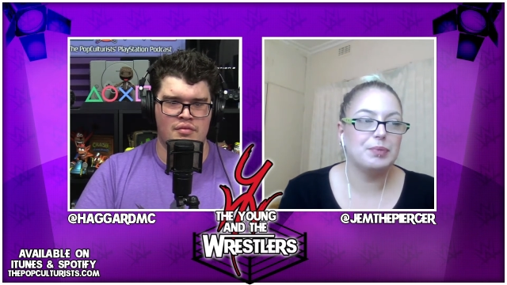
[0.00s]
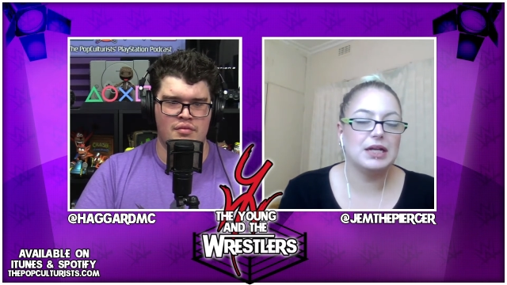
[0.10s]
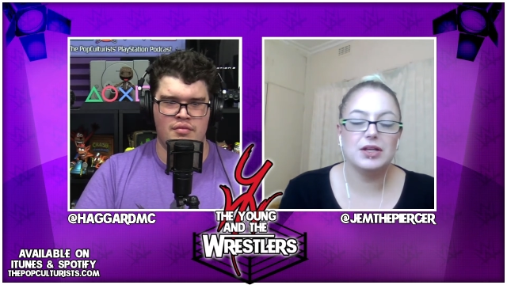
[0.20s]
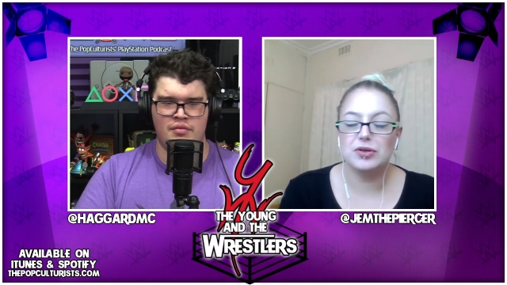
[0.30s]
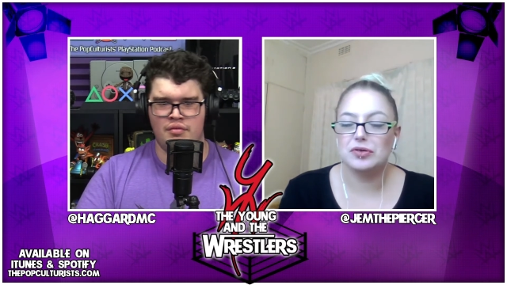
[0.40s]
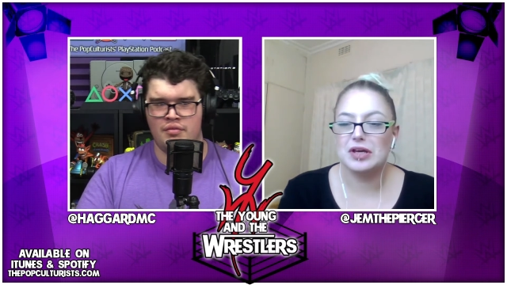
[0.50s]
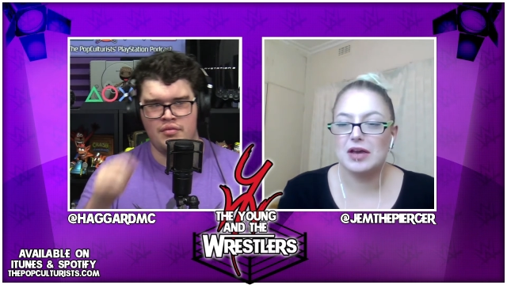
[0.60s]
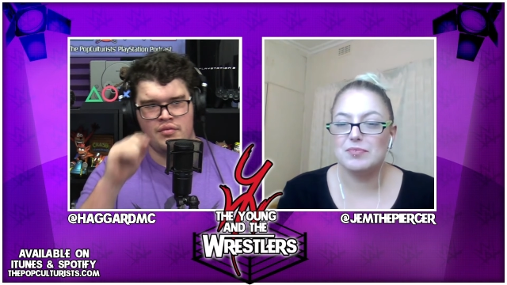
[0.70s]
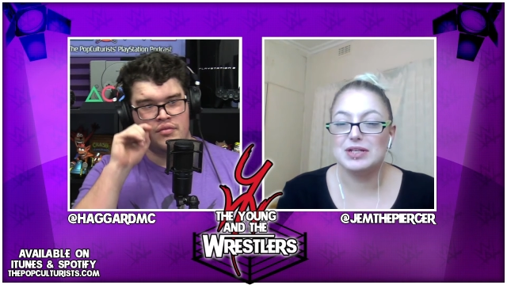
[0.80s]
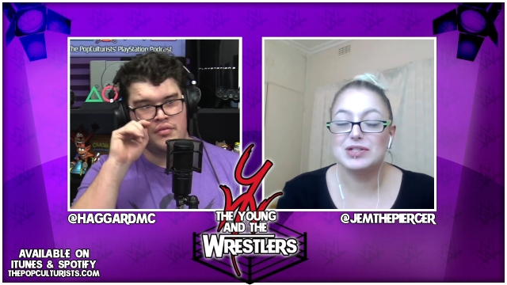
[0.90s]
Speaker 1: beating
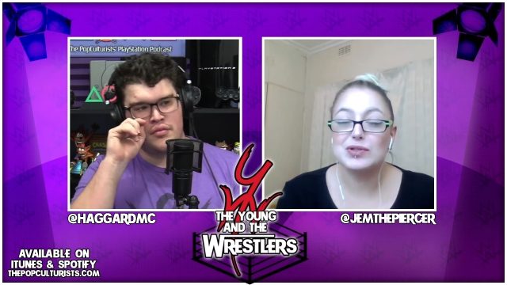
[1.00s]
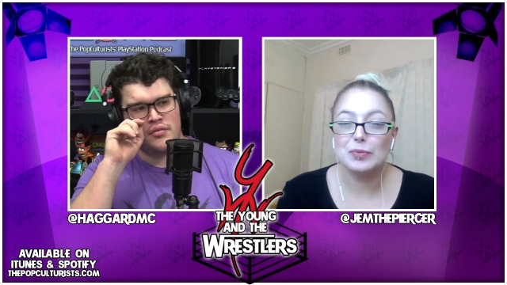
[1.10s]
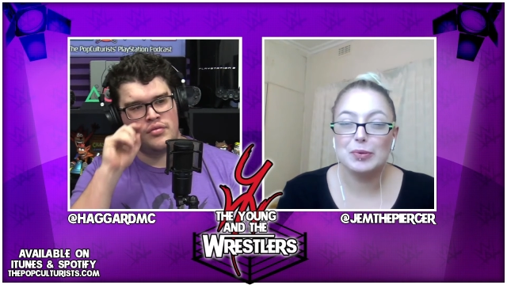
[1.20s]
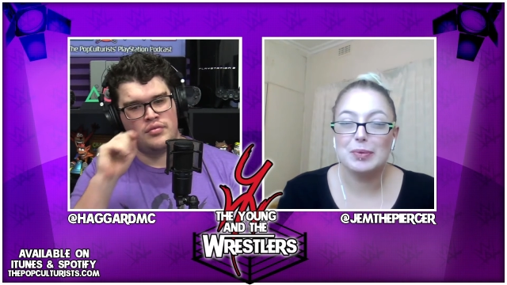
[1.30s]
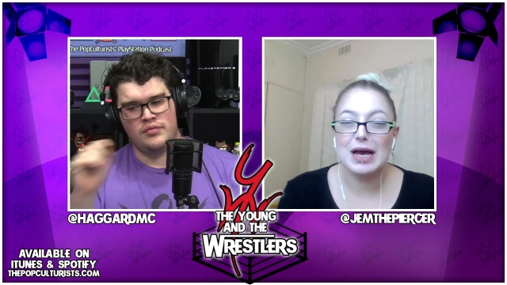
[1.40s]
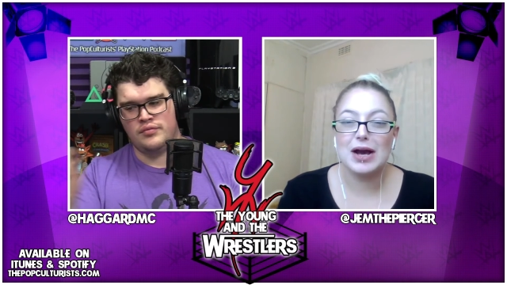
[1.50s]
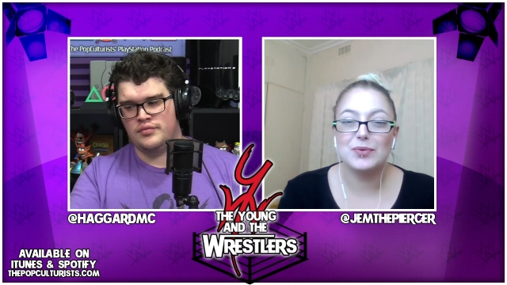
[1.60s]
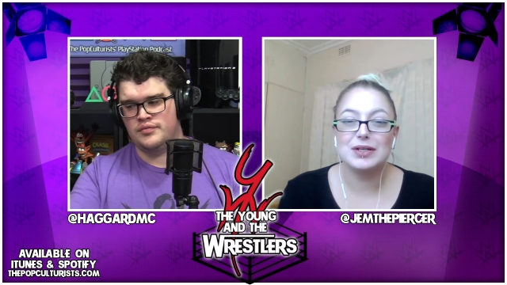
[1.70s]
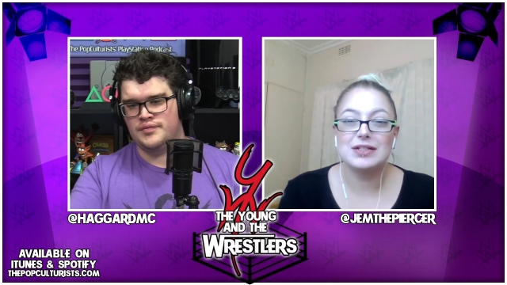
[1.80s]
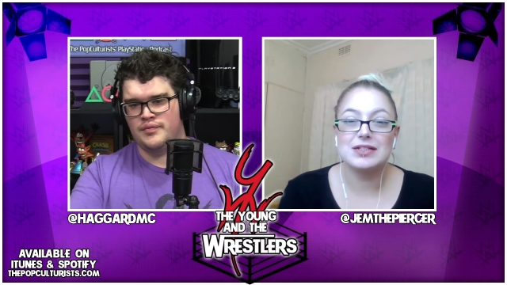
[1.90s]
you gave me
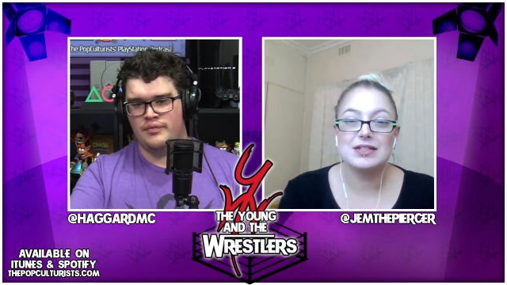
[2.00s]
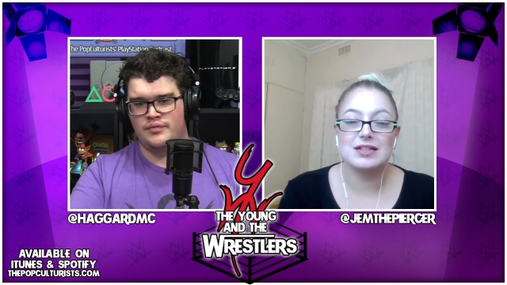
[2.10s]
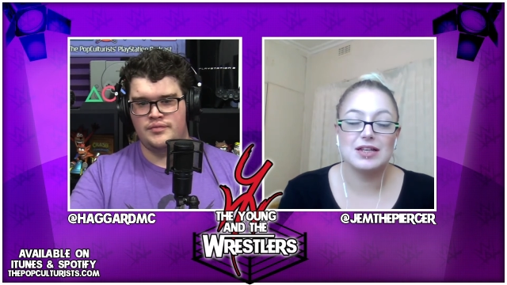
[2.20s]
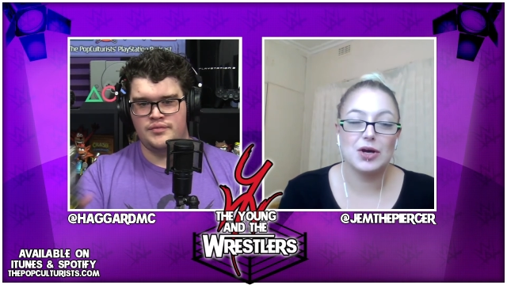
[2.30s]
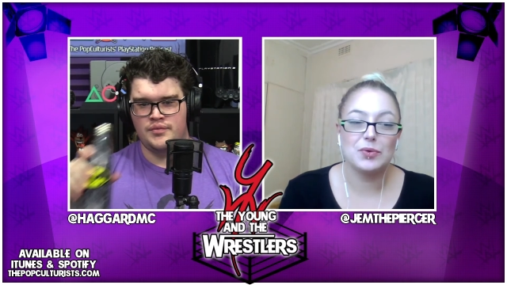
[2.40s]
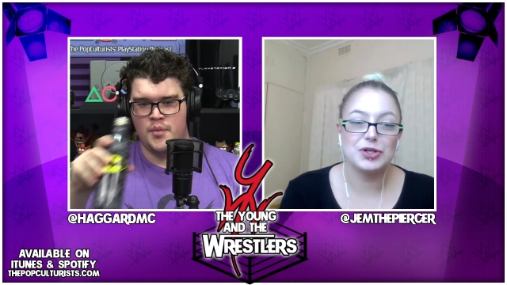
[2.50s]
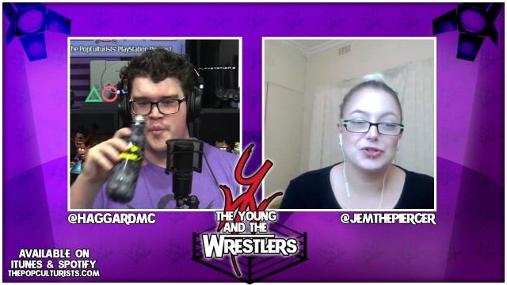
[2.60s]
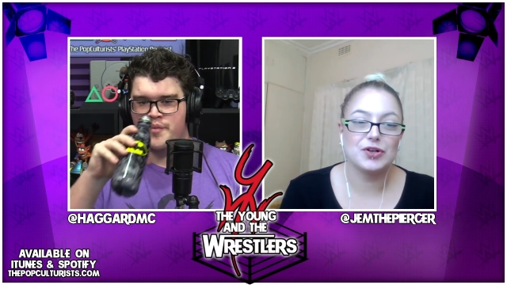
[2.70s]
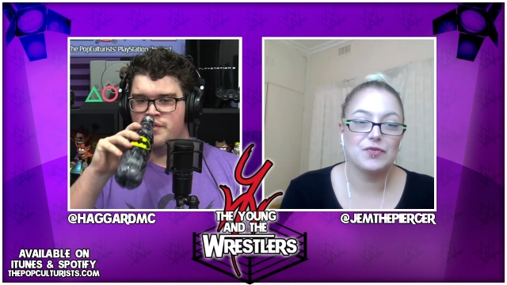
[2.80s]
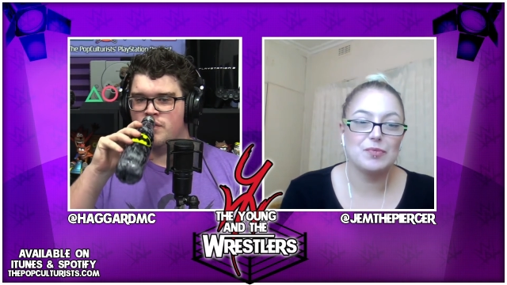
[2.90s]
superpowers. Do you think I
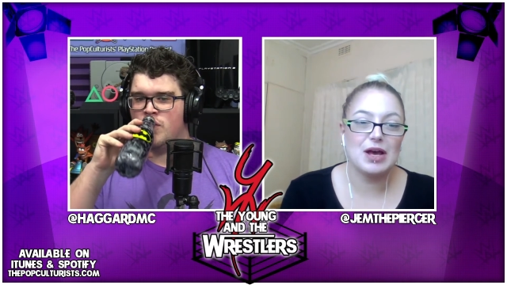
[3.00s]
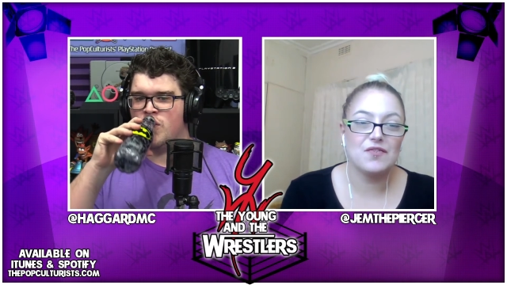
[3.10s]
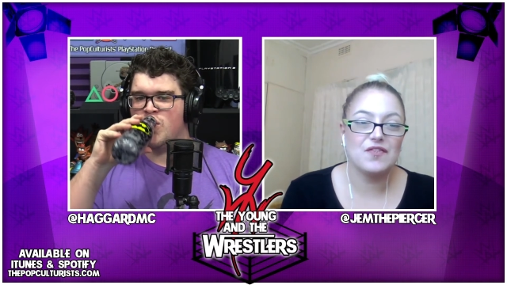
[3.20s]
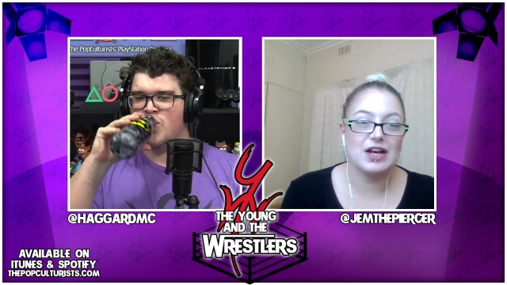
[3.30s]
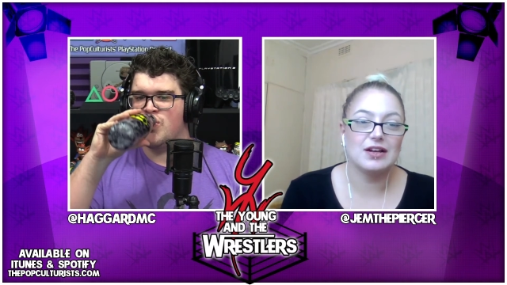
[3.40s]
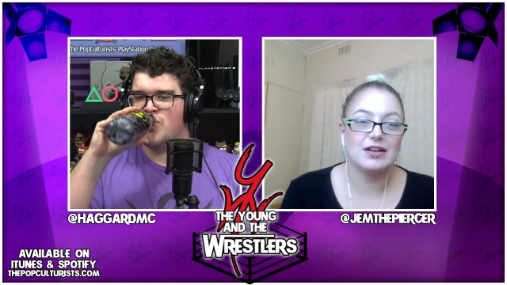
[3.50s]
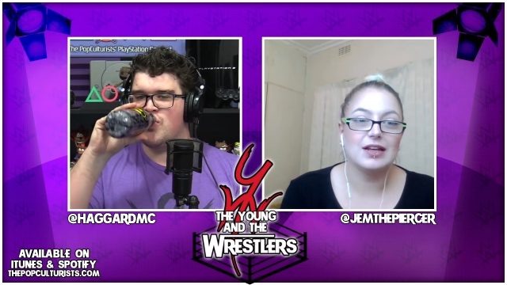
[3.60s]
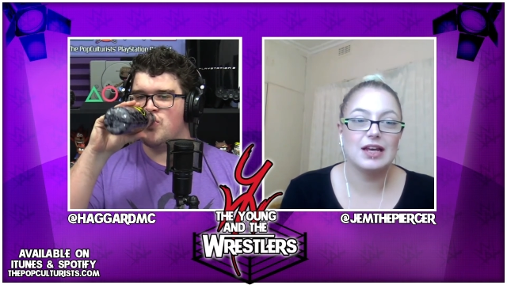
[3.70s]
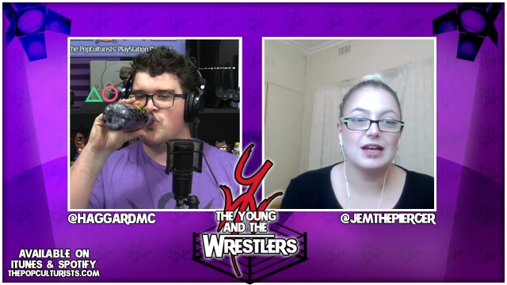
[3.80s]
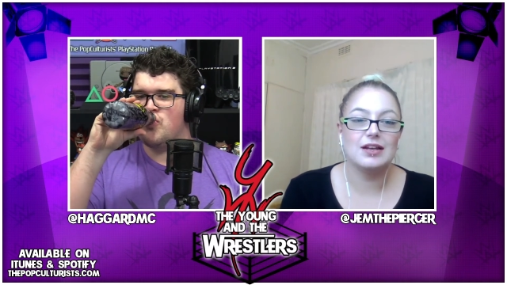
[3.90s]
want to drink from that
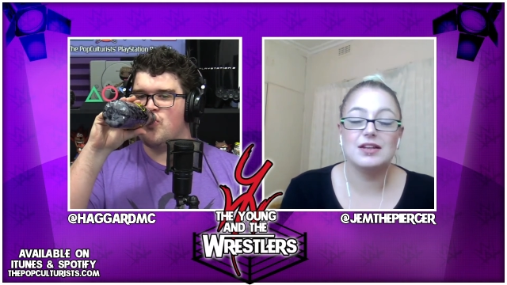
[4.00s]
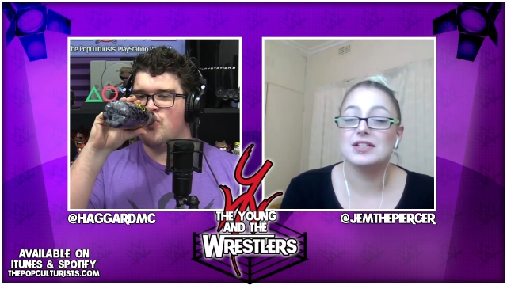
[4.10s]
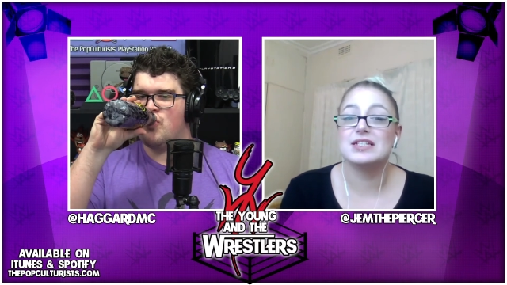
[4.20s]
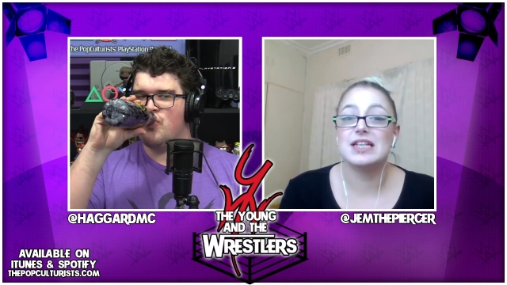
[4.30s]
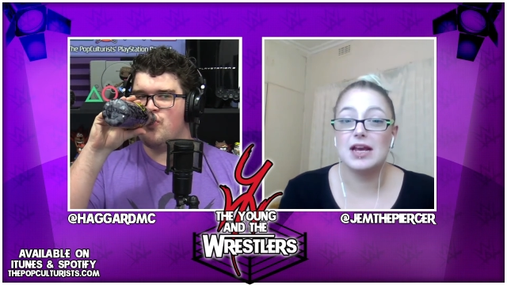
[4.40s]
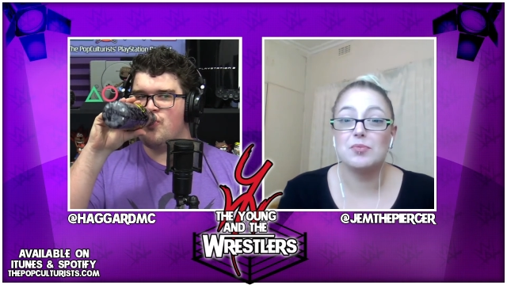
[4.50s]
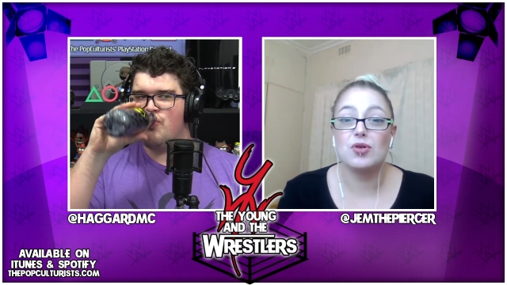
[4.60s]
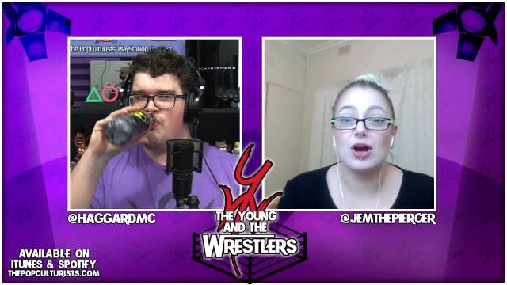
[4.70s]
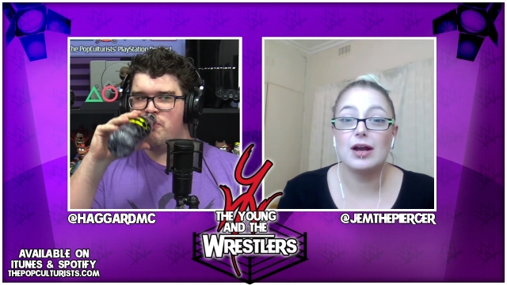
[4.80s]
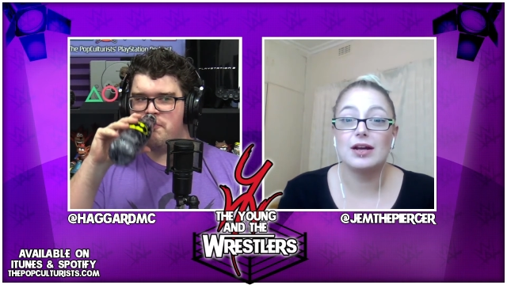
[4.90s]
fountain again? You're
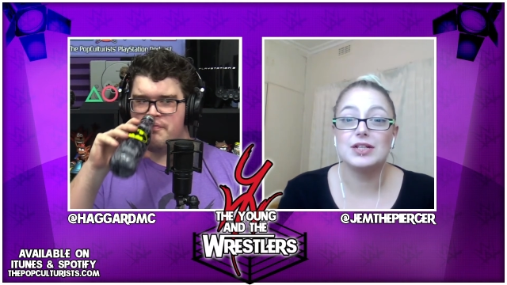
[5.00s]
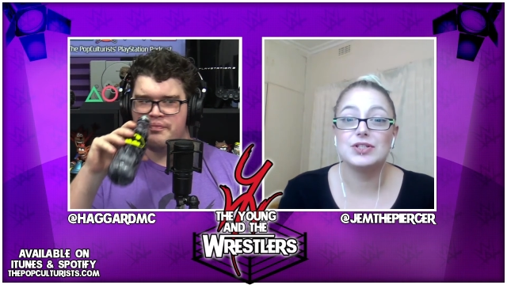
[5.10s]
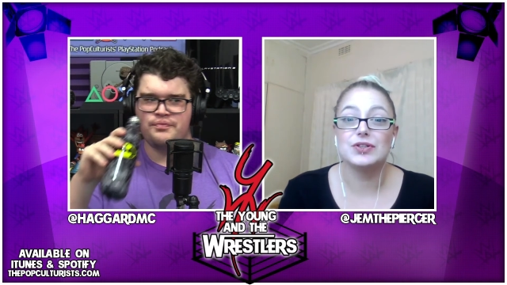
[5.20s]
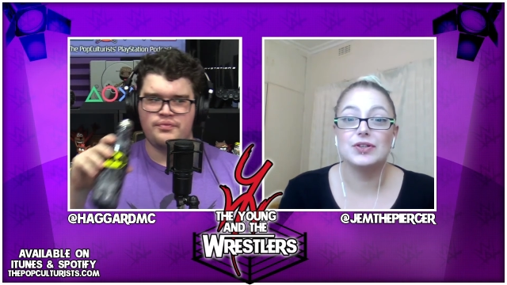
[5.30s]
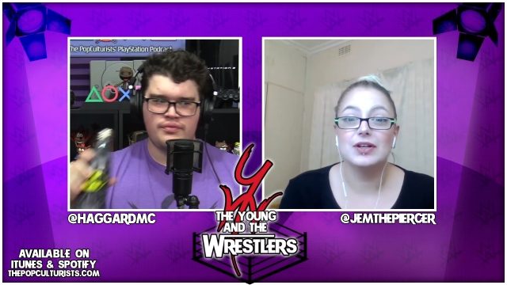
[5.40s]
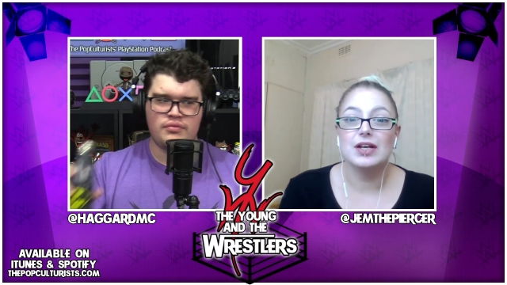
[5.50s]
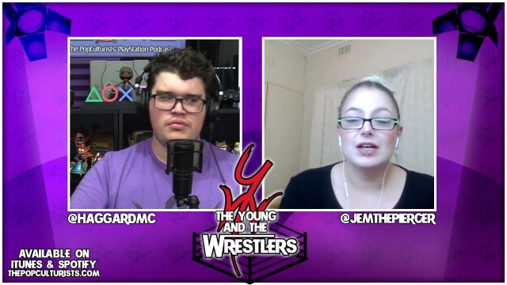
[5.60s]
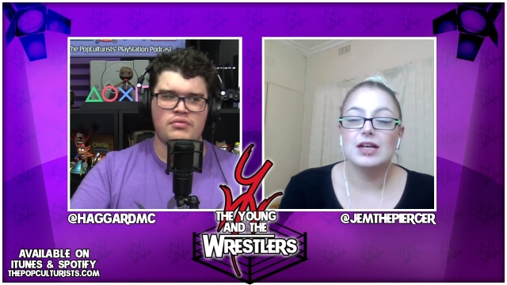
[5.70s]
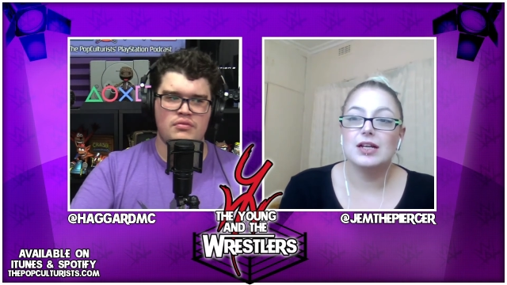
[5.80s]
damn right I do.